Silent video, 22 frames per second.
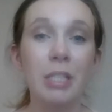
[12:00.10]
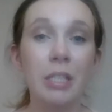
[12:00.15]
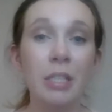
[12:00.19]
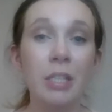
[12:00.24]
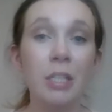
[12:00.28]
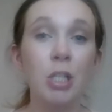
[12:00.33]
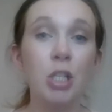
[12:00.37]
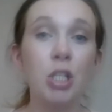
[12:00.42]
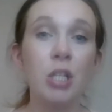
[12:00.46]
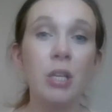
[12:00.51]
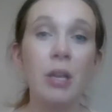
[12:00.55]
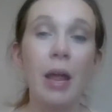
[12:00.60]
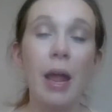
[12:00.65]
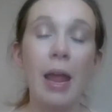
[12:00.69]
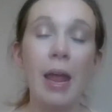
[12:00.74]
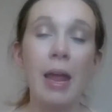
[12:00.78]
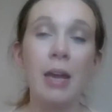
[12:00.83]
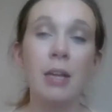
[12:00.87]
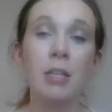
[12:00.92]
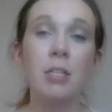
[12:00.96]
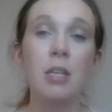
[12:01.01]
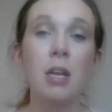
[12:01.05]
edition
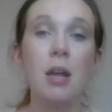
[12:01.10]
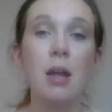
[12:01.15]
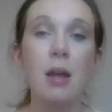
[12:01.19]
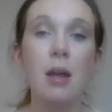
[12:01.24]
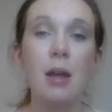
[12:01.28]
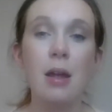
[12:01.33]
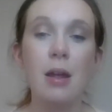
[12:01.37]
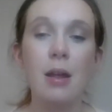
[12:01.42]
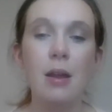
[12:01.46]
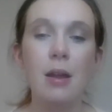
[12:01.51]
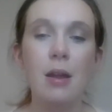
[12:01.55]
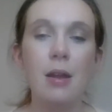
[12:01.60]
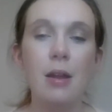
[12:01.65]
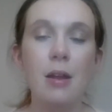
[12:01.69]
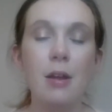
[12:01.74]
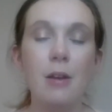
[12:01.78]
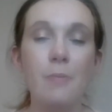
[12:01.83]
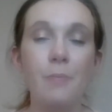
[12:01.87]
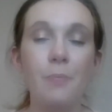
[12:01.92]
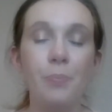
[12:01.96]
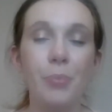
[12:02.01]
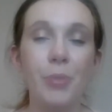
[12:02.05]
and
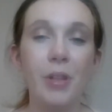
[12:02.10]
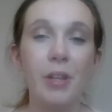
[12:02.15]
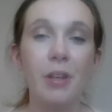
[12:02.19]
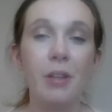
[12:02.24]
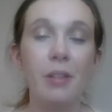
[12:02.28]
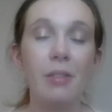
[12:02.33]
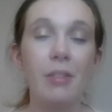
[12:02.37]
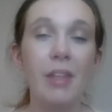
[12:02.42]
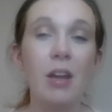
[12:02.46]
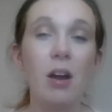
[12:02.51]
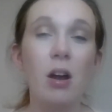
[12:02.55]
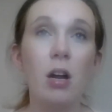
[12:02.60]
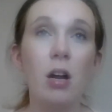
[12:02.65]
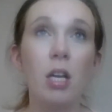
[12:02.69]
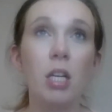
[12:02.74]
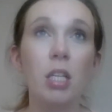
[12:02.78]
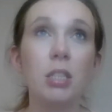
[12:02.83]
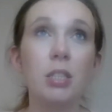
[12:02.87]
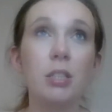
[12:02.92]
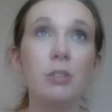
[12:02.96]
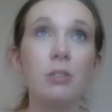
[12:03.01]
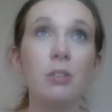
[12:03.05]
they are
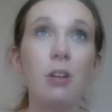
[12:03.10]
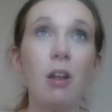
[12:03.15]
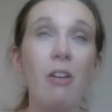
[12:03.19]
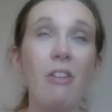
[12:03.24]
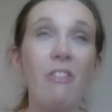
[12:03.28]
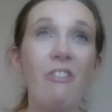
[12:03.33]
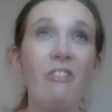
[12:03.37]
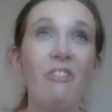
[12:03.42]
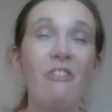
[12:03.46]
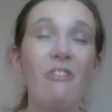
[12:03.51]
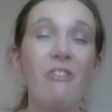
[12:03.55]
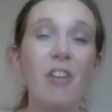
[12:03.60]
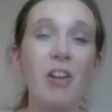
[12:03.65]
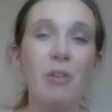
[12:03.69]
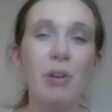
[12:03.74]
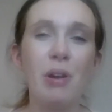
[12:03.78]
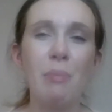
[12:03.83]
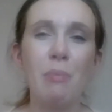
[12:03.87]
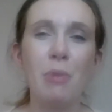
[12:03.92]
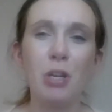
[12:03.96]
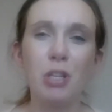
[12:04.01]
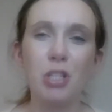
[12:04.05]
very
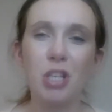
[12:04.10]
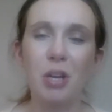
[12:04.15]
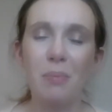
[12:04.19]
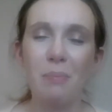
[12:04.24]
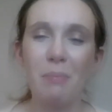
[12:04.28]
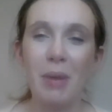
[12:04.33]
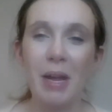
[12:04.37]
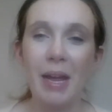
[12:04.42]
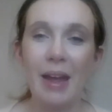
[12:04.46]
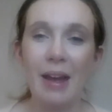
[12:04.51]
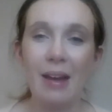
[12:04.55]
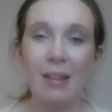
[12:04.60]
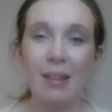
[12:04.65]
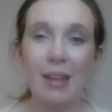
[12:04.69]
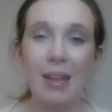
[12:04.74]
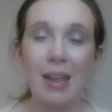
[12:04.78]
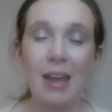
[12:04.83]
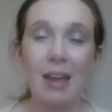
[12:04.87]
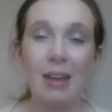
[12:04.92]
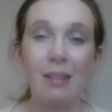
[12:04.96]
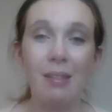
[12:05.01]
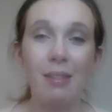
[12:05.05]
much up my alley.
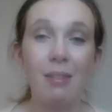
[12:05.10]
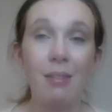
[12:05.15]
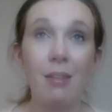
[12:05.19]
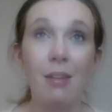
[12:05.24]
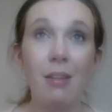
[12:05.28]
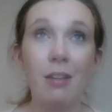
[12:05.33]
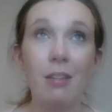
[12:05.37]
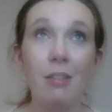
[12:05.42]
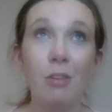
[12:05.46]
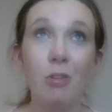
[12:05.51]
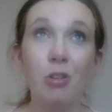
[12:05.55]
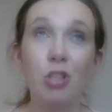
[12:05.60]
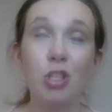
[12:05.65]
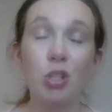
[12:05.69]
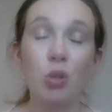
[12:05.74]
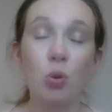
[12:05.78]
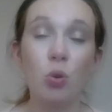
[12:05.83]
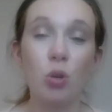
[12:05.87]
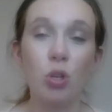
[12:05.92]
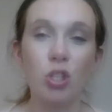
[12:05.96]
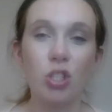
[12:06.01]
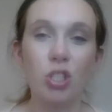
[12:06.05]
And they're just
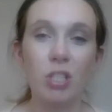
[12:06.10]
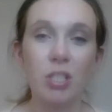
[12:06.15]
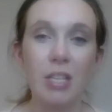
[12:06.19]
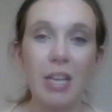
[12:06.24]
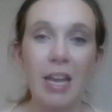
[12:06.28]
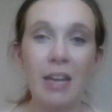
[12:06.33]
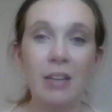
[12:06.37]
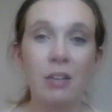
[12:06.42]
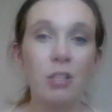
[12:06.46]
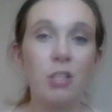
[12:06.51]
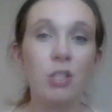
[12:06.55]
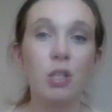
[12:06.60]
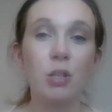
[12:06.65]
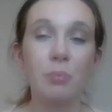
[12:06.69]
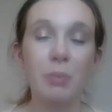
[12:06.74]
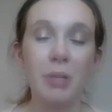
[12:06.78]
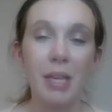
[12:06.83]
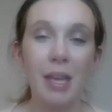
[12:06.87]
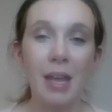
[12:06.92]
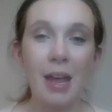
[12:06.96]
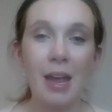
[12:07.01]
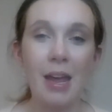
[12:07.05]
gorgeous. And it's Urban
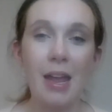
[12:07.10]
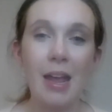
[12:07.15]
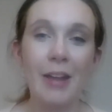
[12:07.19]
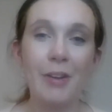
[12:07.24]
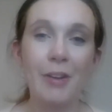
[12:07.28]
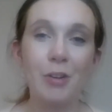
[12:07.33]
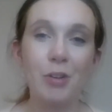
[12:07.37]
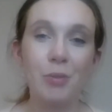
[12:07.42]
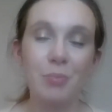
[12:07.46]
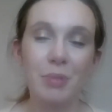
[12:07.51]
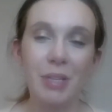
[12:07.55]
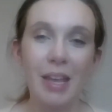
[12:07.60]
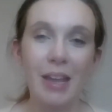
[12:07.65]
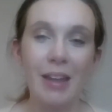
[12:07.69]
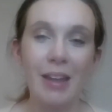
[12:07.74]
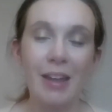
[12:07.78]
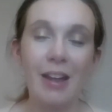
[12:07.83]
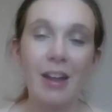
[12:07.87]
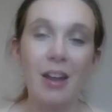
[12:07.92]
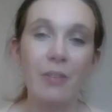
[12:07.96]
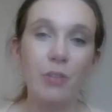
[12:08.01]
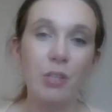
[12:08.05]
Decay, and Urban Decay I
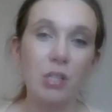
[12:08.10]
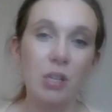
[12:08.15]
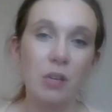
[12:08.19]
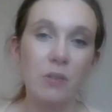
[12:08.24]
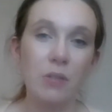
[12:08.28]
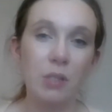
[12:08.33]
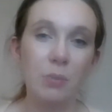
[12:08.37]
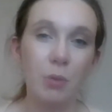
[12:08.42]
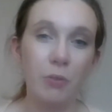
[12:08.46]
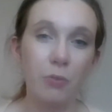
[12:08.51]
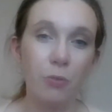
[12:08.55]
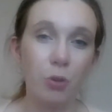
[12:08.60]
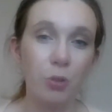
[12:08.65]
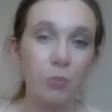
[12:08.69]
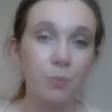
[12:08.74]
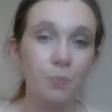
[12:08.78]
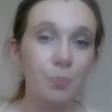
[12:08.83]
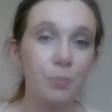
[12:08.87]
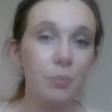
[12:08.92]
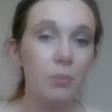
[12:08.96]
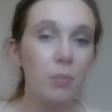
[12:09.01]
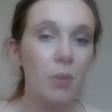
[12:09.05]
have a soft spot for.
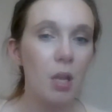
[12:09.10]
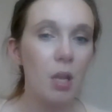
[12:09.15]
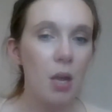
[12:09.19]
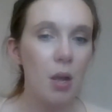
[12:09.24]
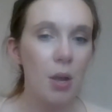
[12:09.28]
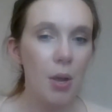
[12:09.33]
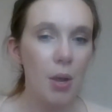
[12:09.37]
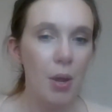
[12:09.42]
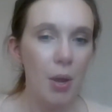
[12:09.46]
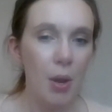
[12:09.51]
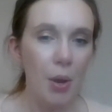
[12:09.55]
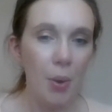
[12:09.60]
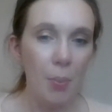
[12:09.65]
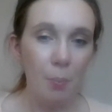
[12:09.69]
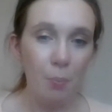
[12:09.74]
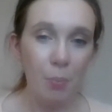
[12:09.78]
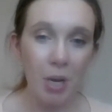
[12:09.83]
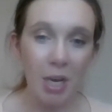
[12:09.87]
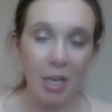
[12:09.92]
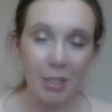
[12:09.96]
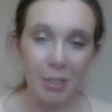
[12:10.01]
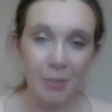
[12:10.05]

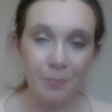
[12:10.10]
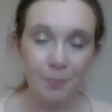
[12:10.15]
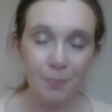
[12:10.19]
But